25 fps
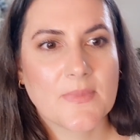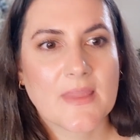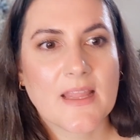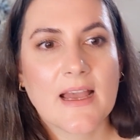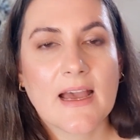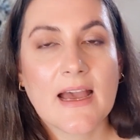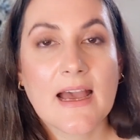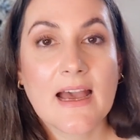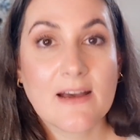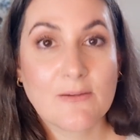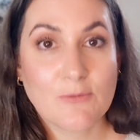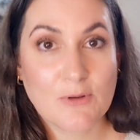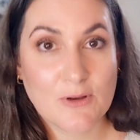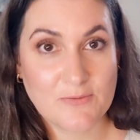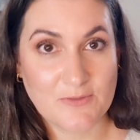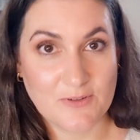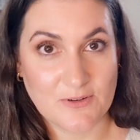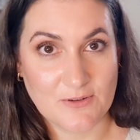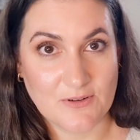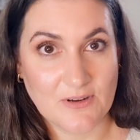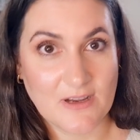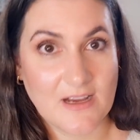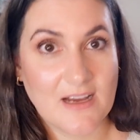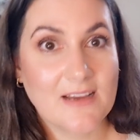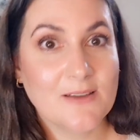
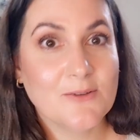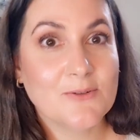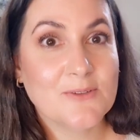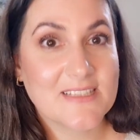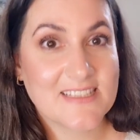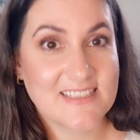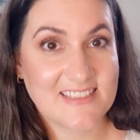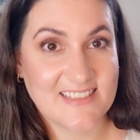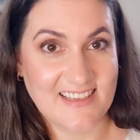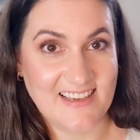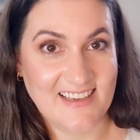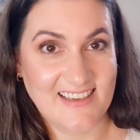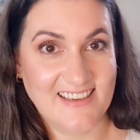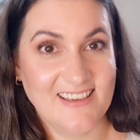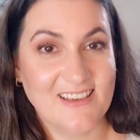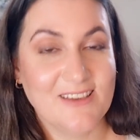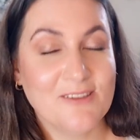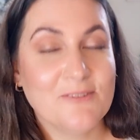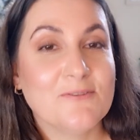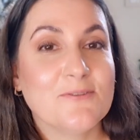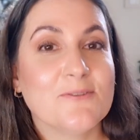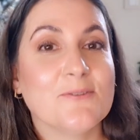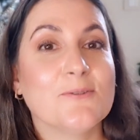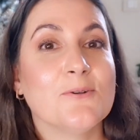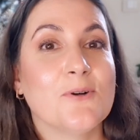However, I would say
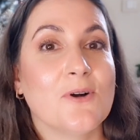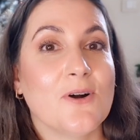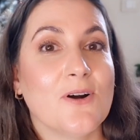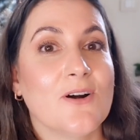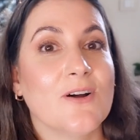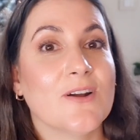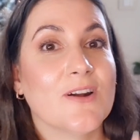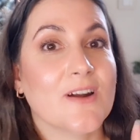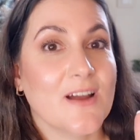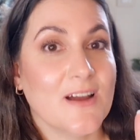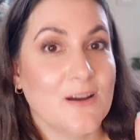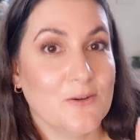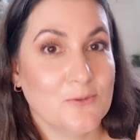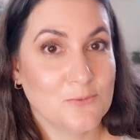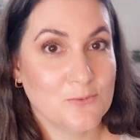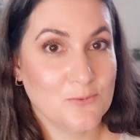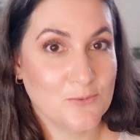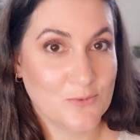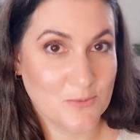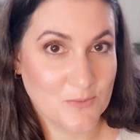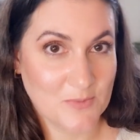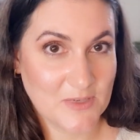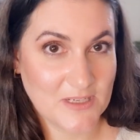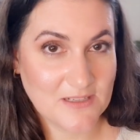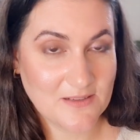if you are a
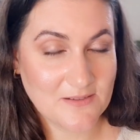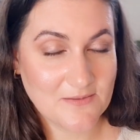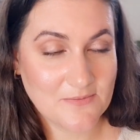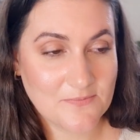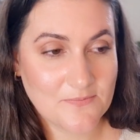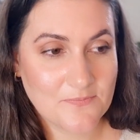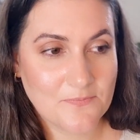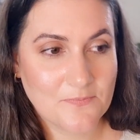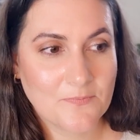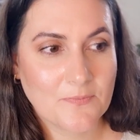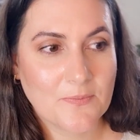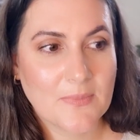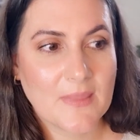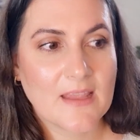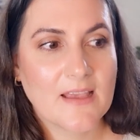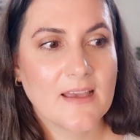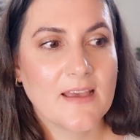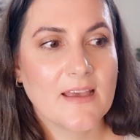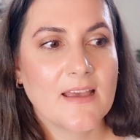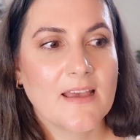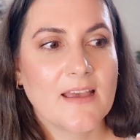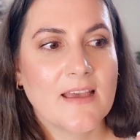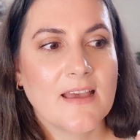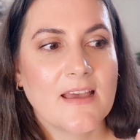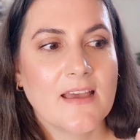woman,
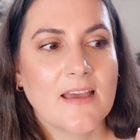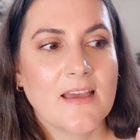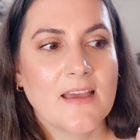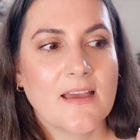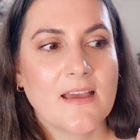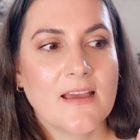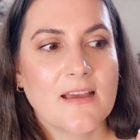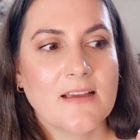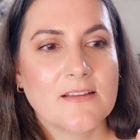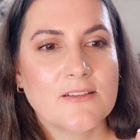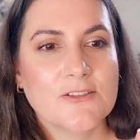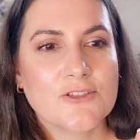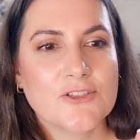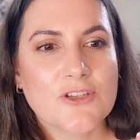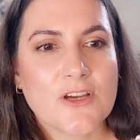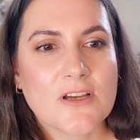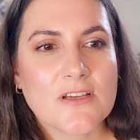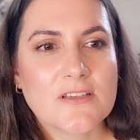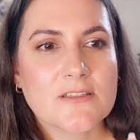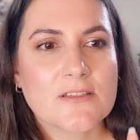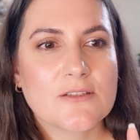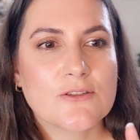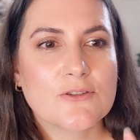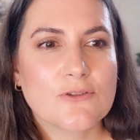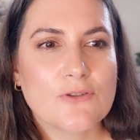
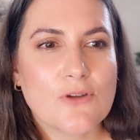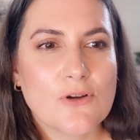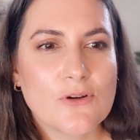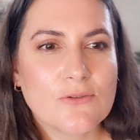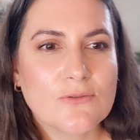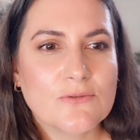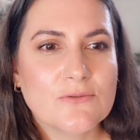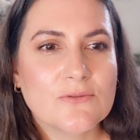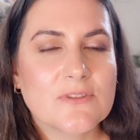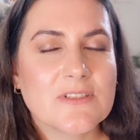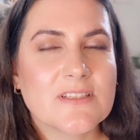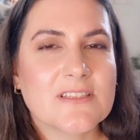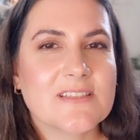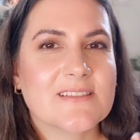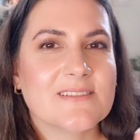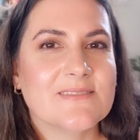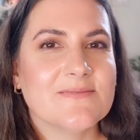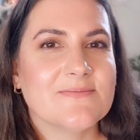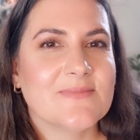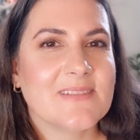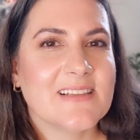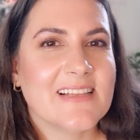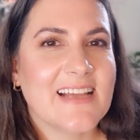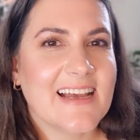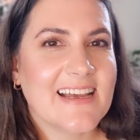just don't
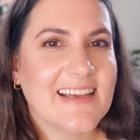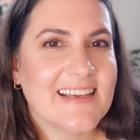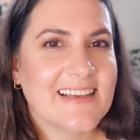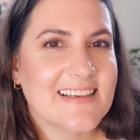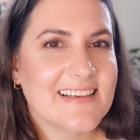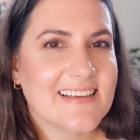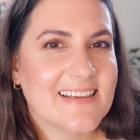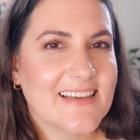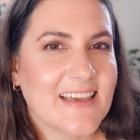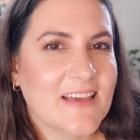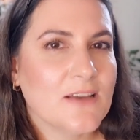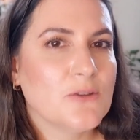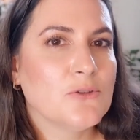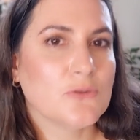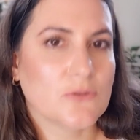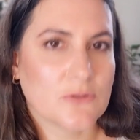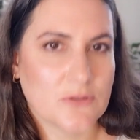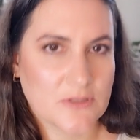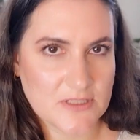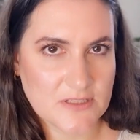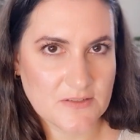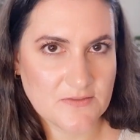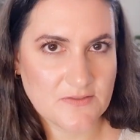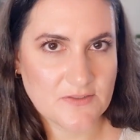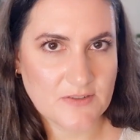ignore
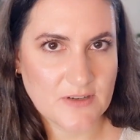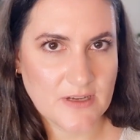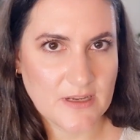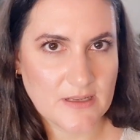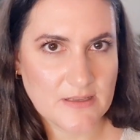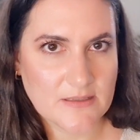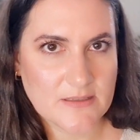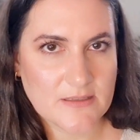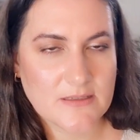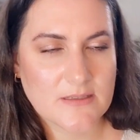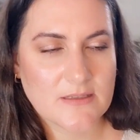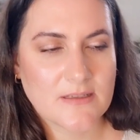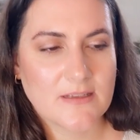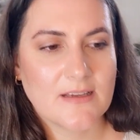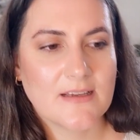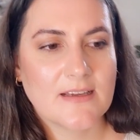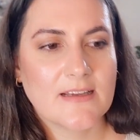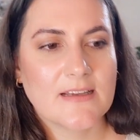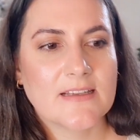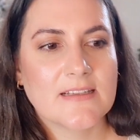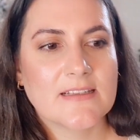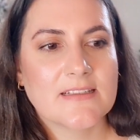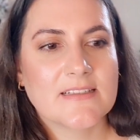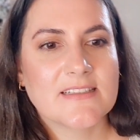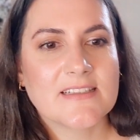the fragrance.
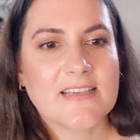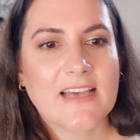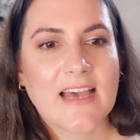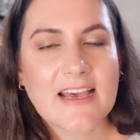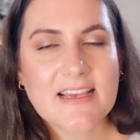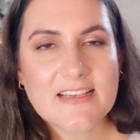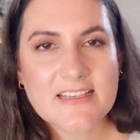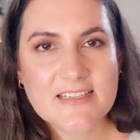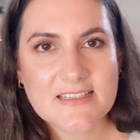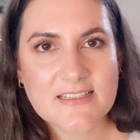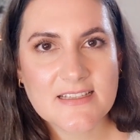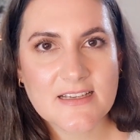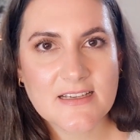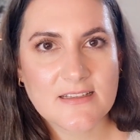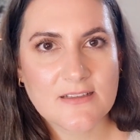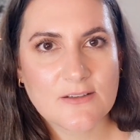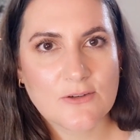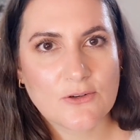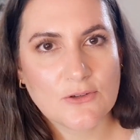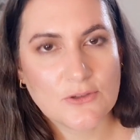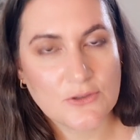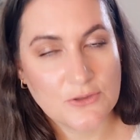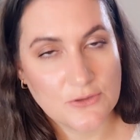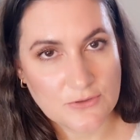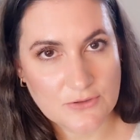Test it
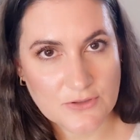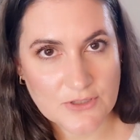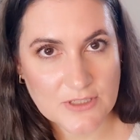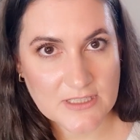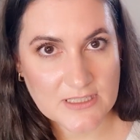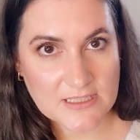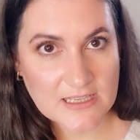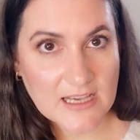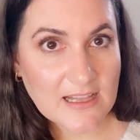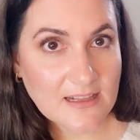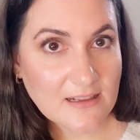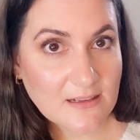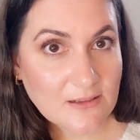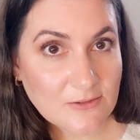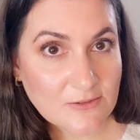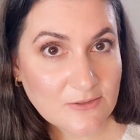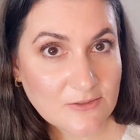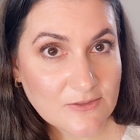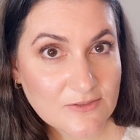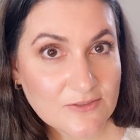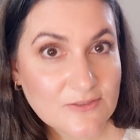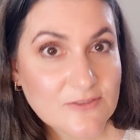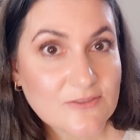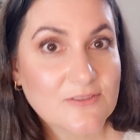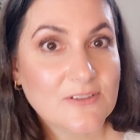on
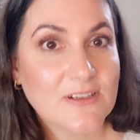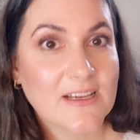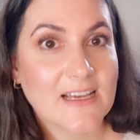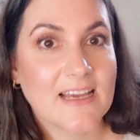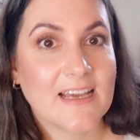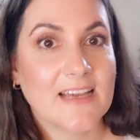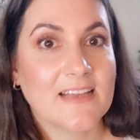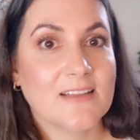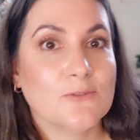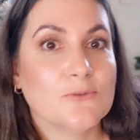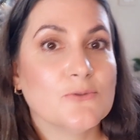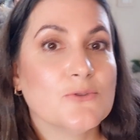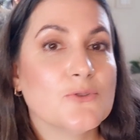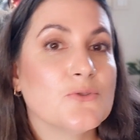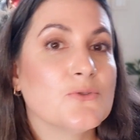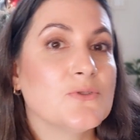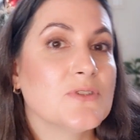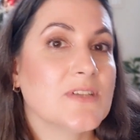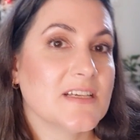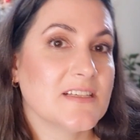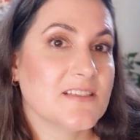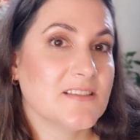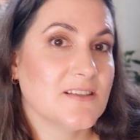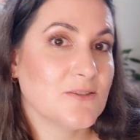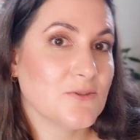yourself and also
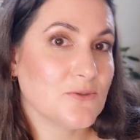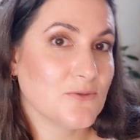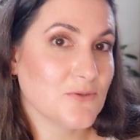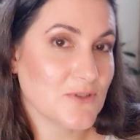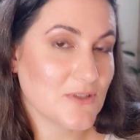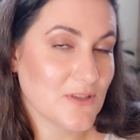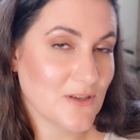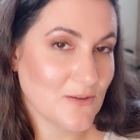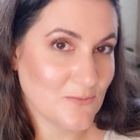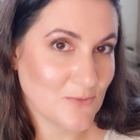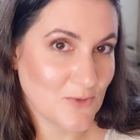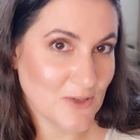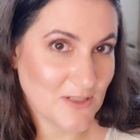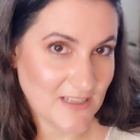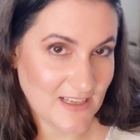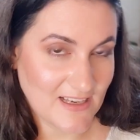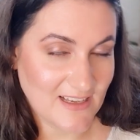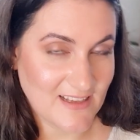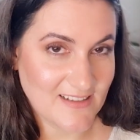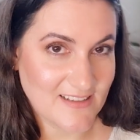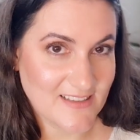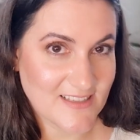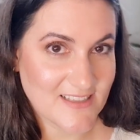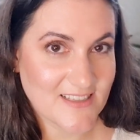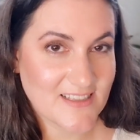test it on someone
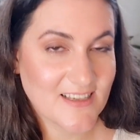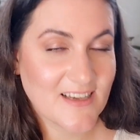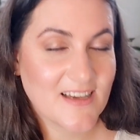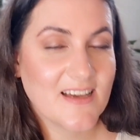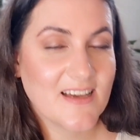else,